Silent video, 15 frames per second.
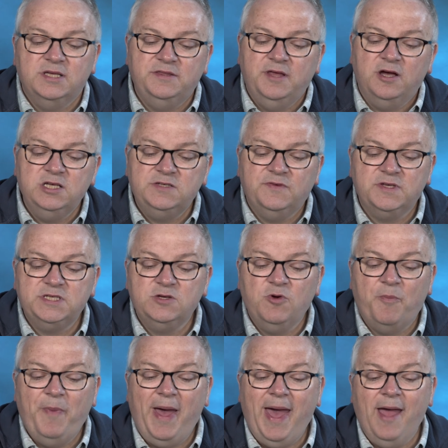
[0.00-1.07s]
So, those of us
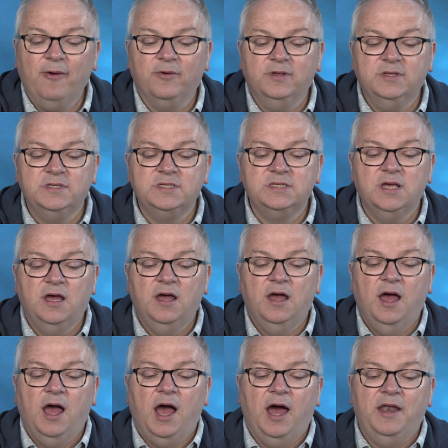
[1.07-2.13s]
who are parents
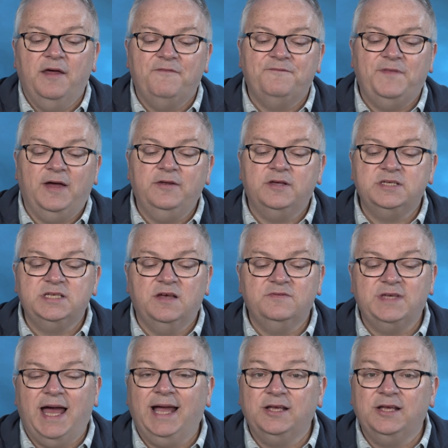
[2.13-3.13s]
and have found ourselves